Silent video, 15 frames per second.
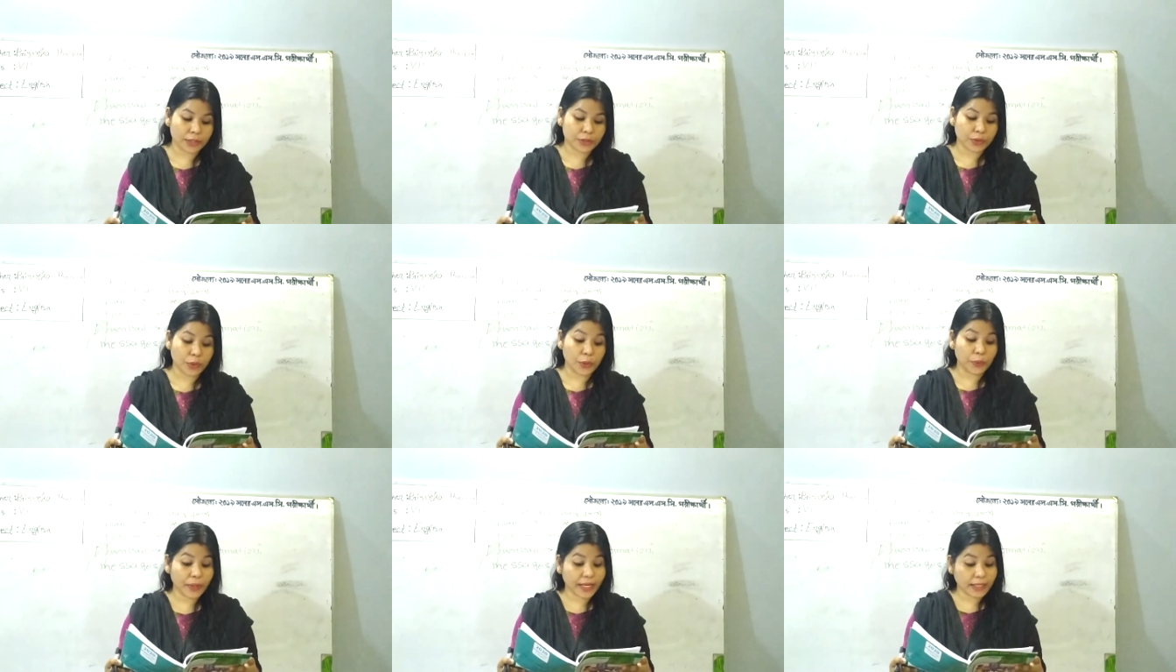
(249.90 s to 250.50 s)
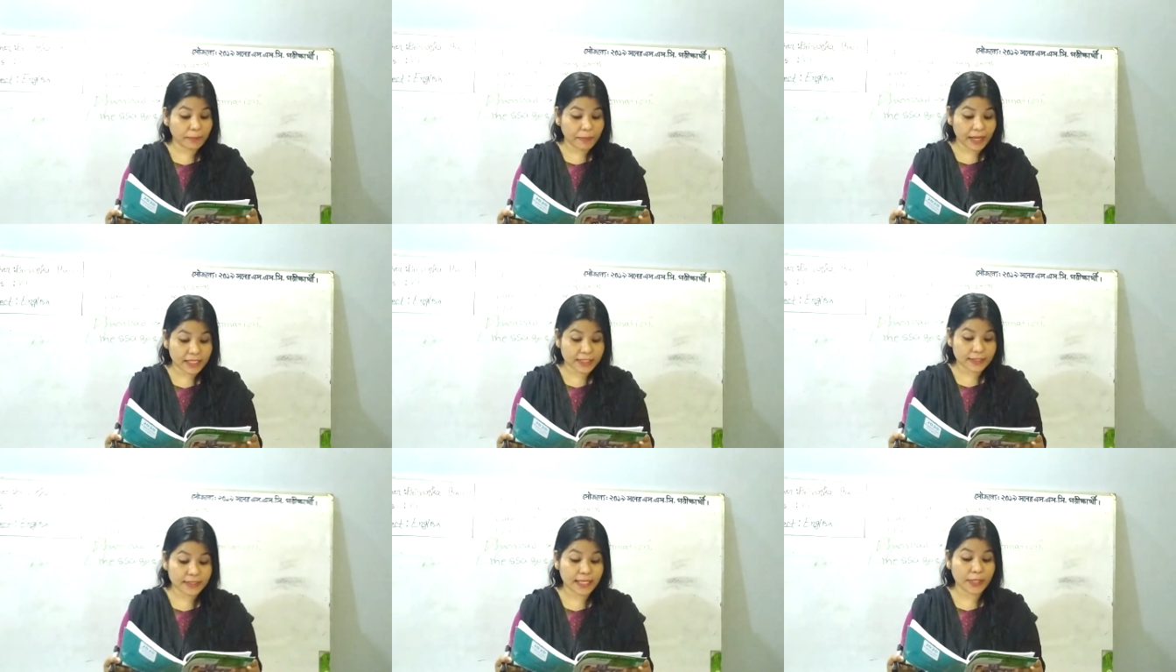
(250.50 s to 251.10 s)
So look at the
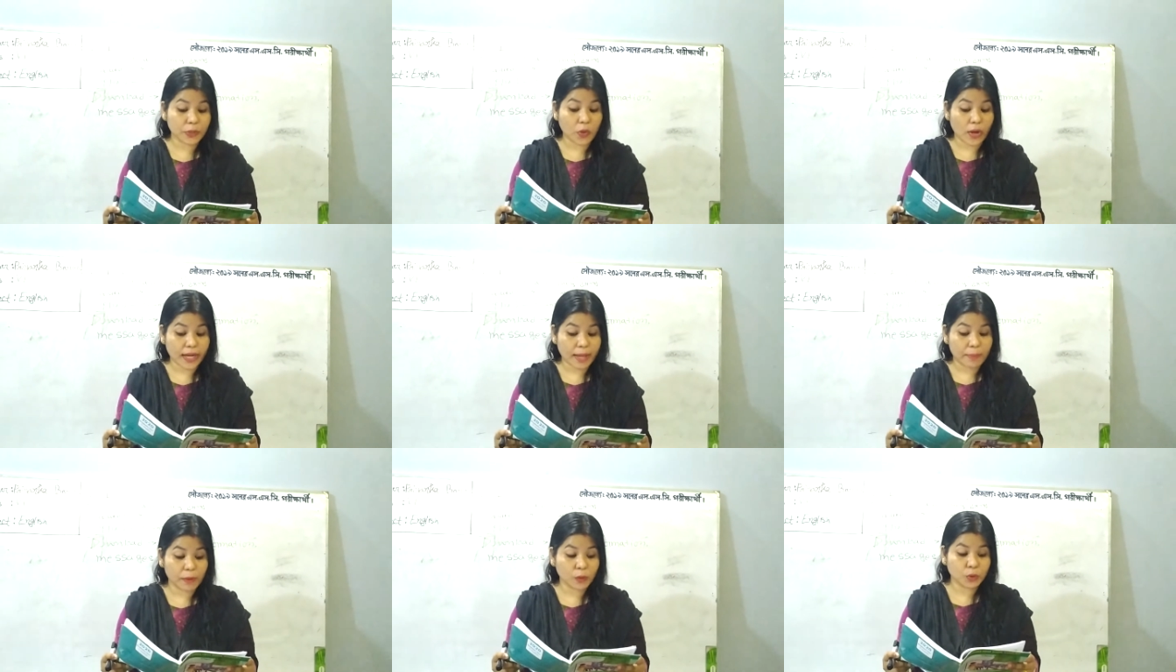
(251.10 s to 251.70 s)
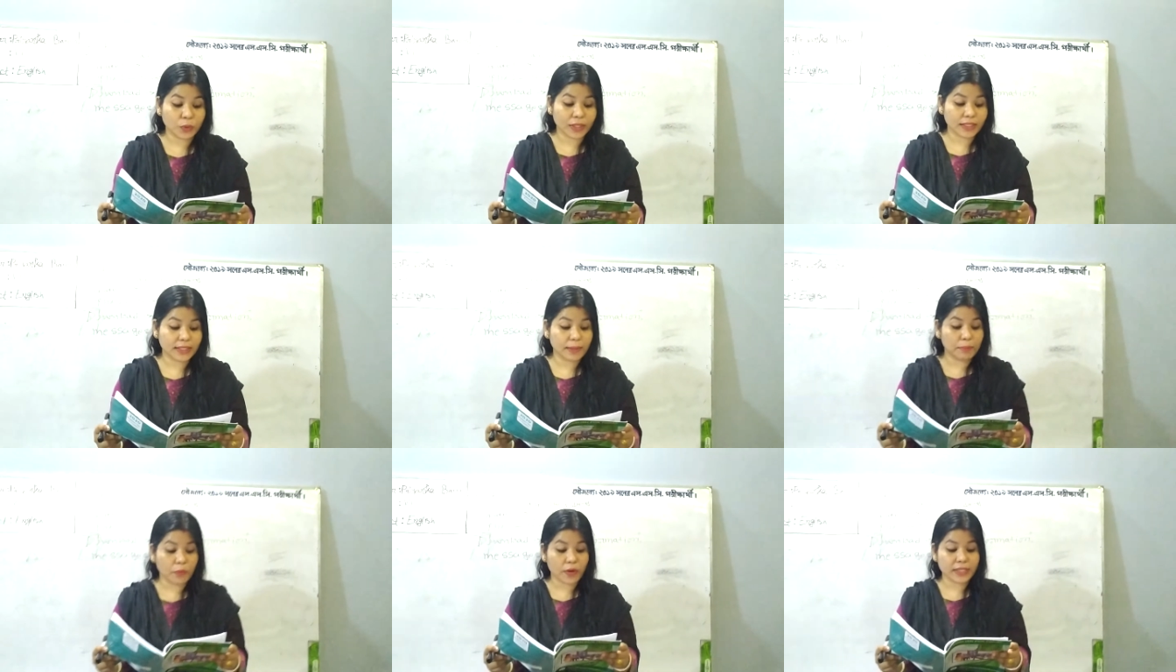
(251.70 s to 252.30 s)
pictures and talk about what
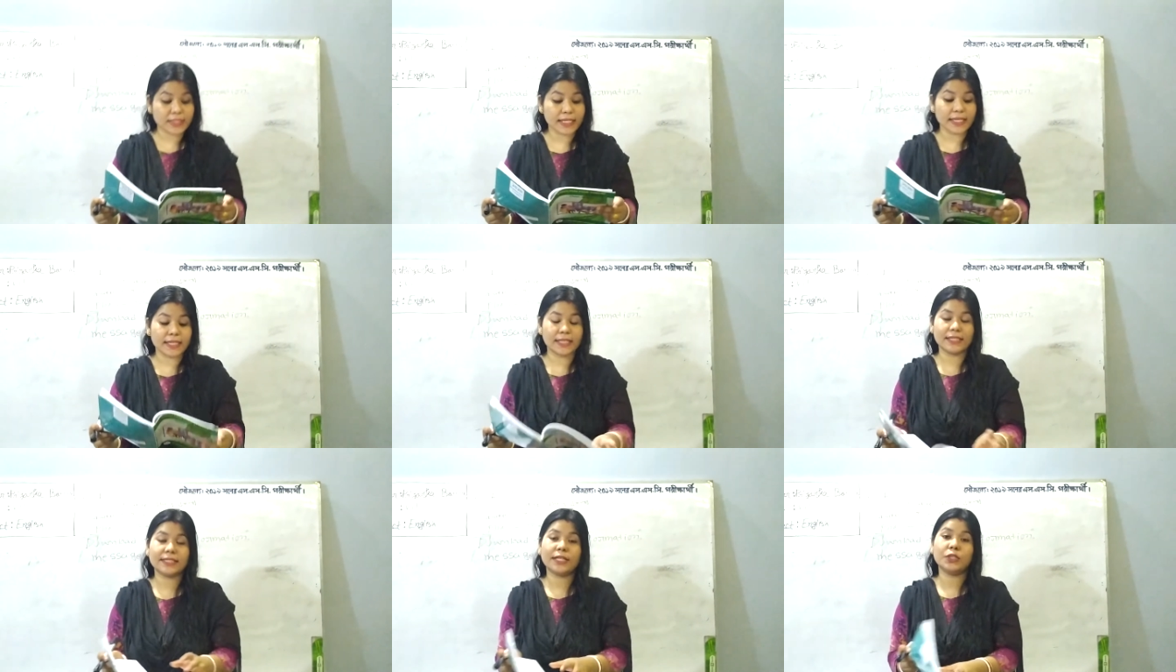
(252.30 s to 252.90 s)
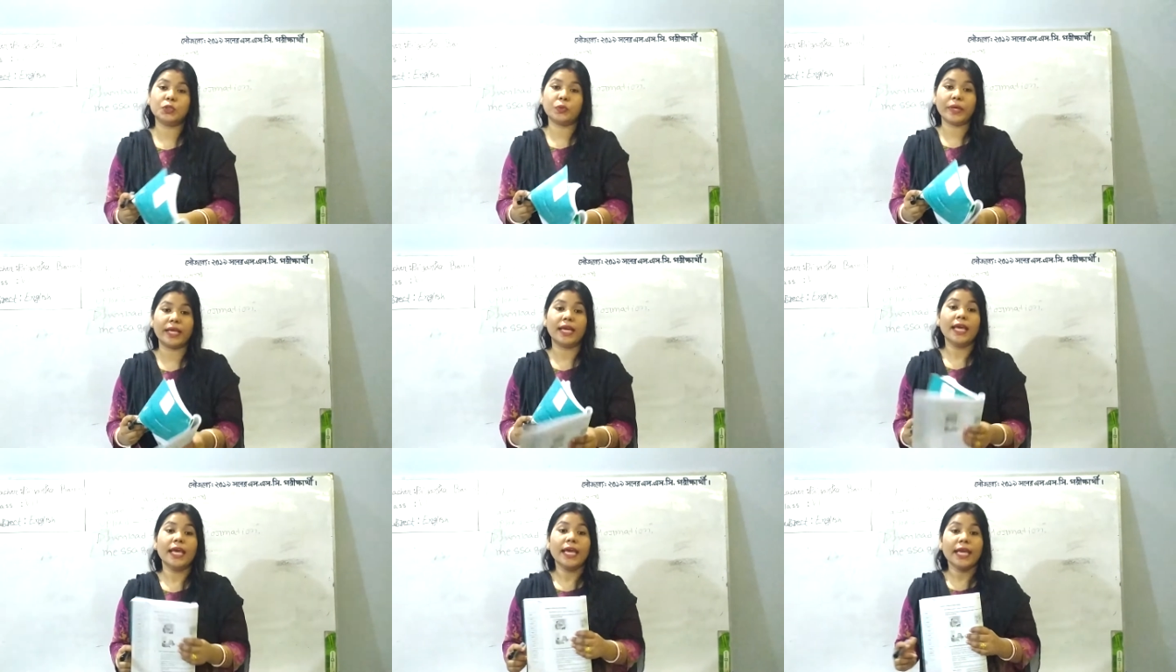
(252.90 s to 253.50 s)
the boys and girls are doing.
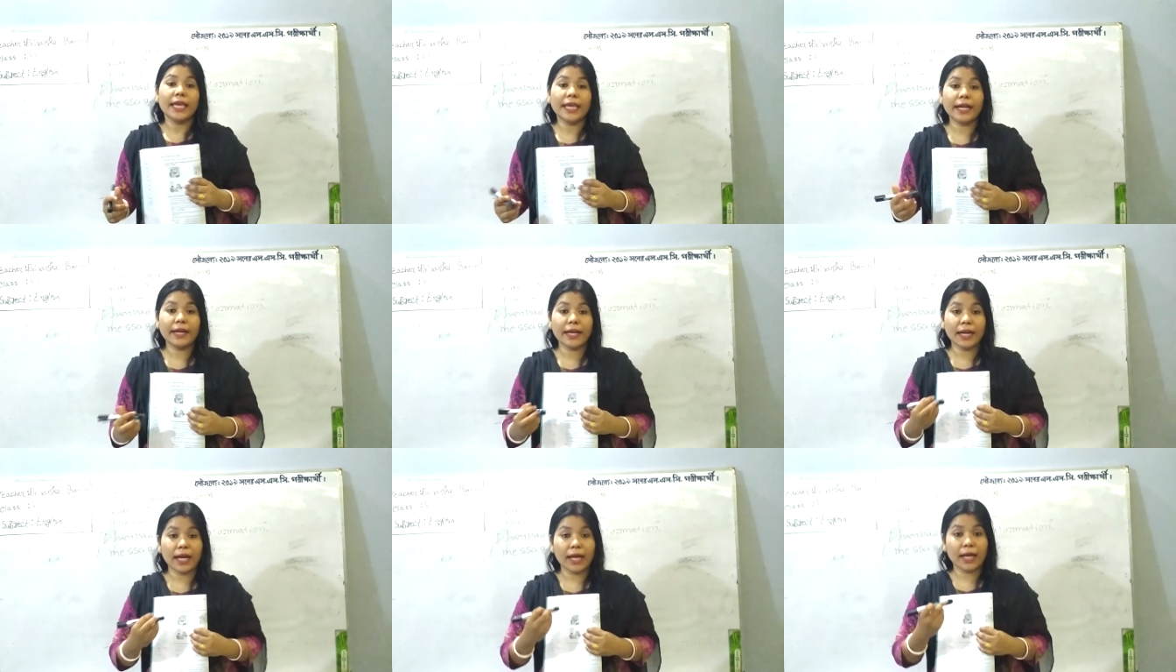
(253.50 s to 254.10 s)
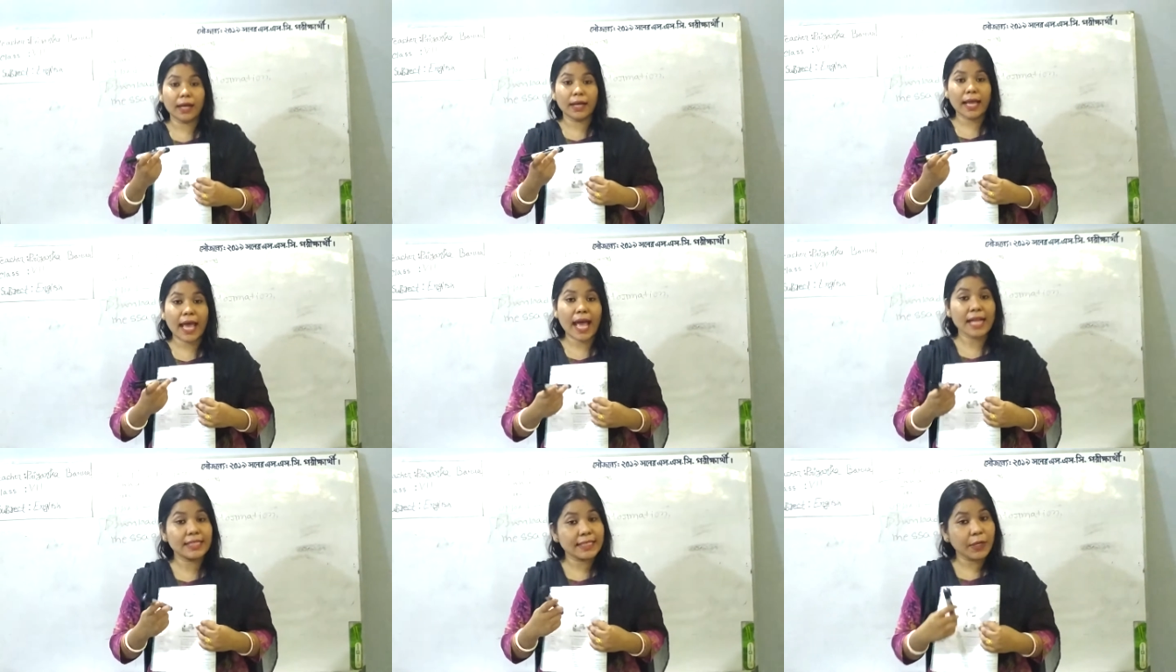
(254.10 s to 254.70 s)
Here,
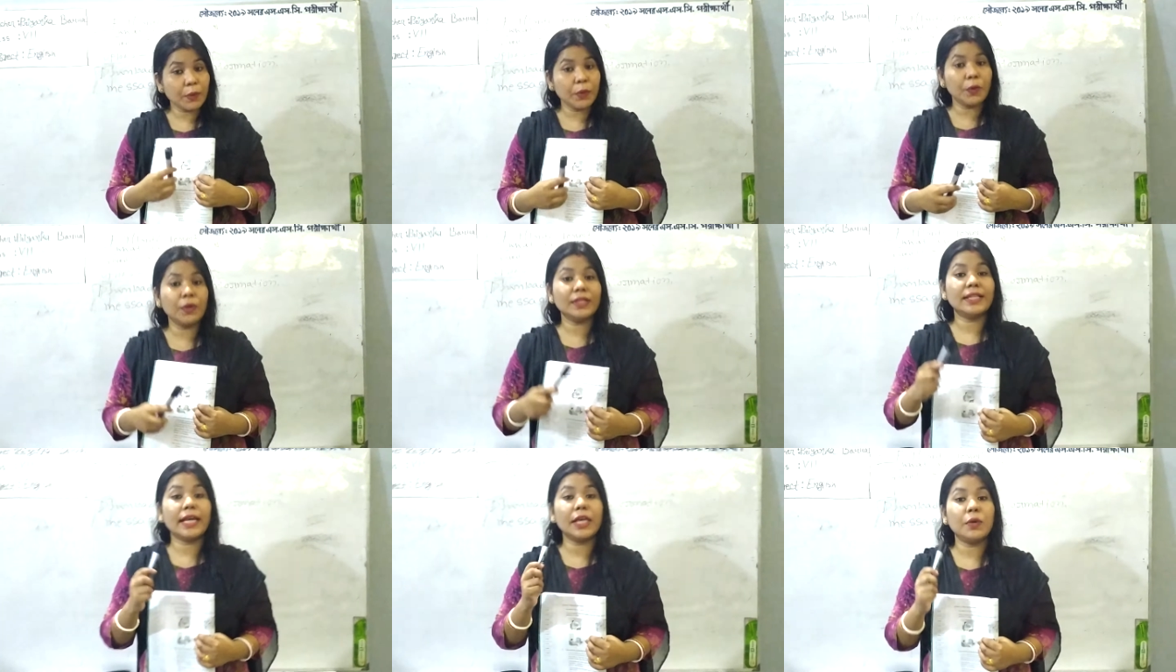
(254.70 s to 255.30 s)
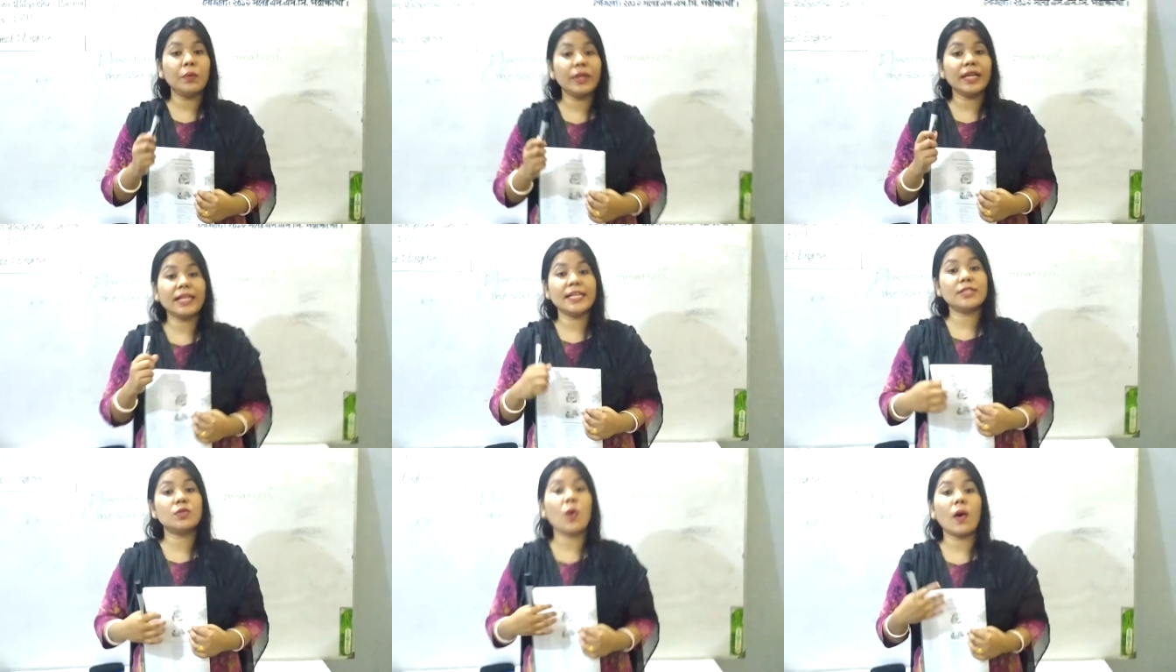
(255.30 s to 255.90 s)
as you know, the unit
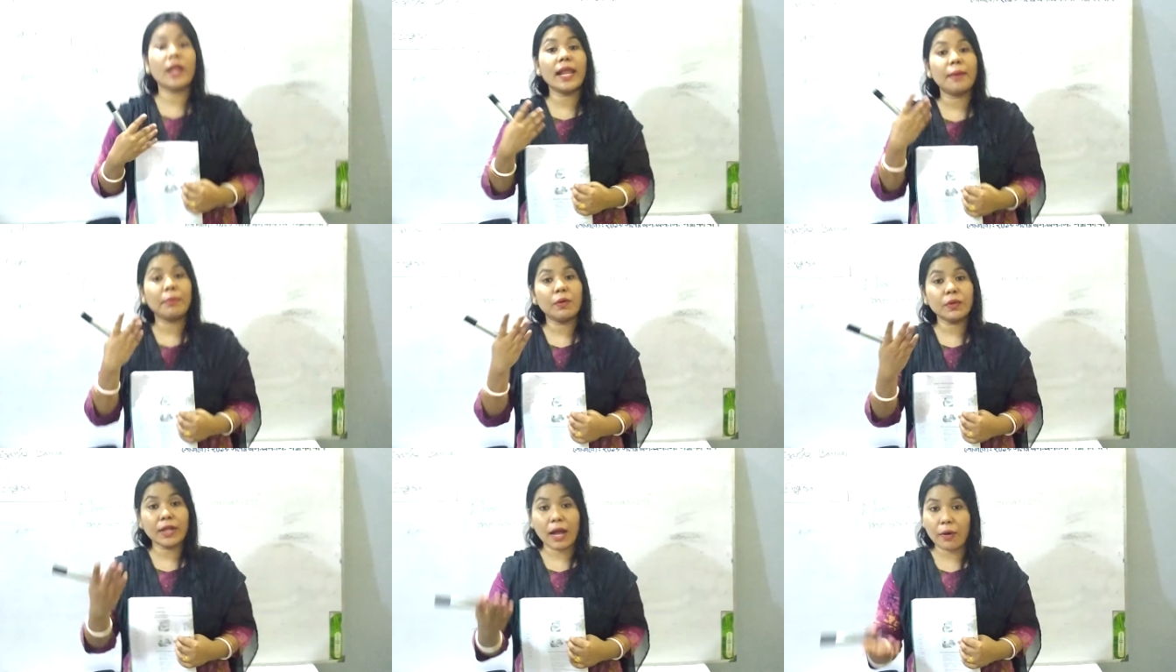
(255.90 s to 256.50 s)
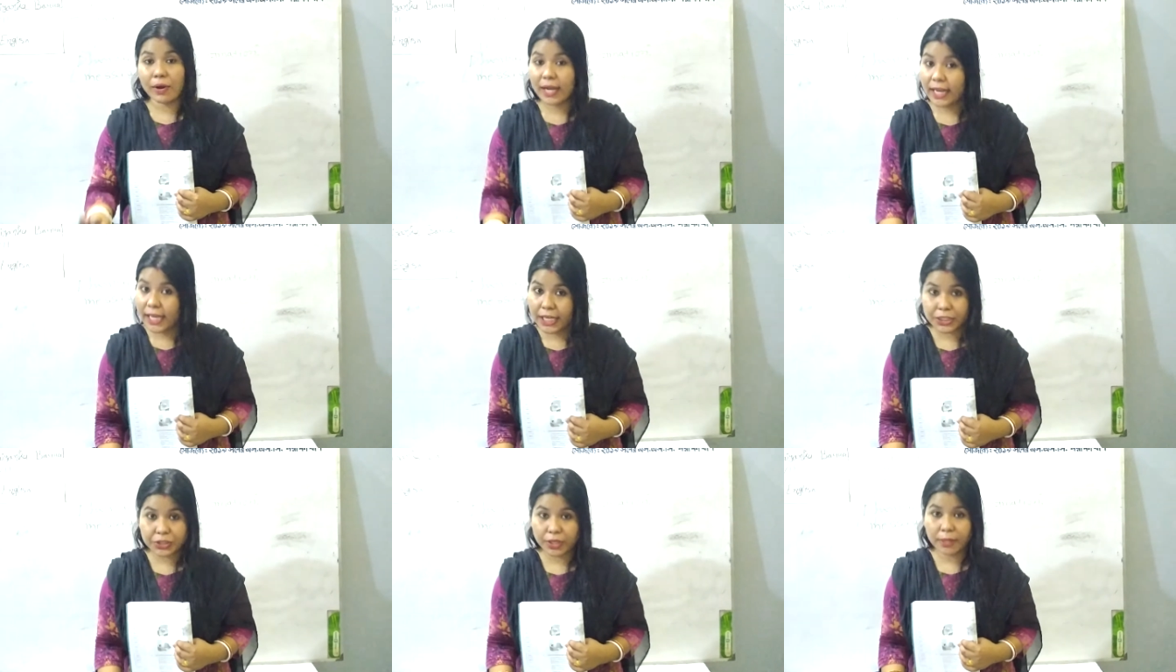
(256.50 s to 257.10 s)
is all about our
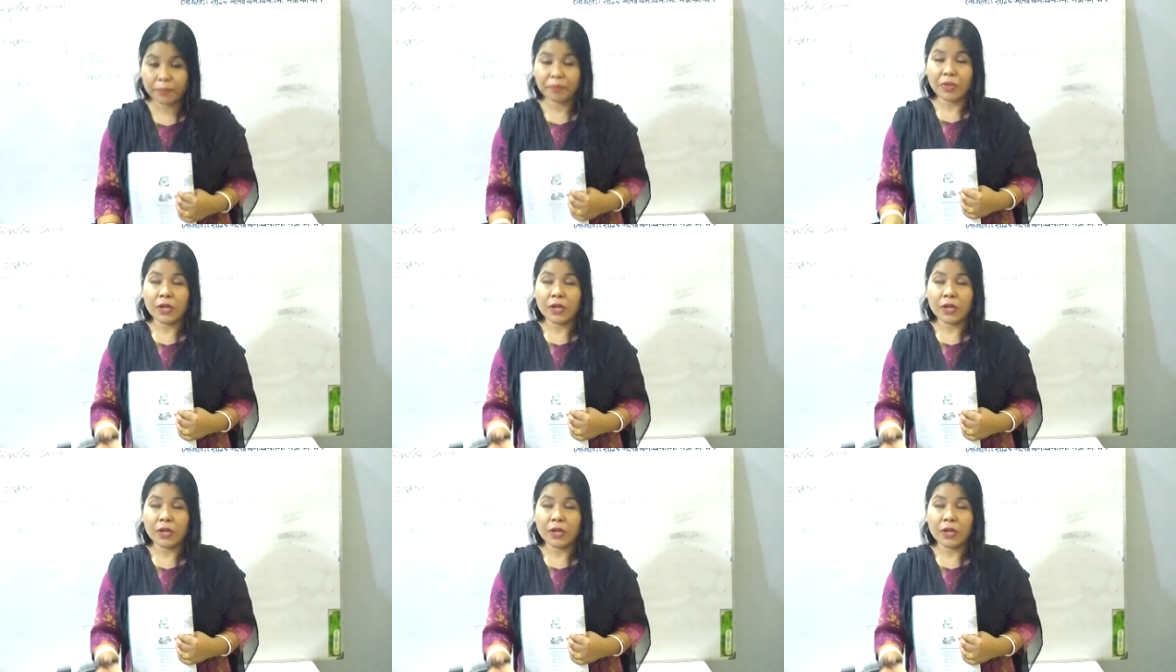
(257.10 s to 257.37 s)
leisure.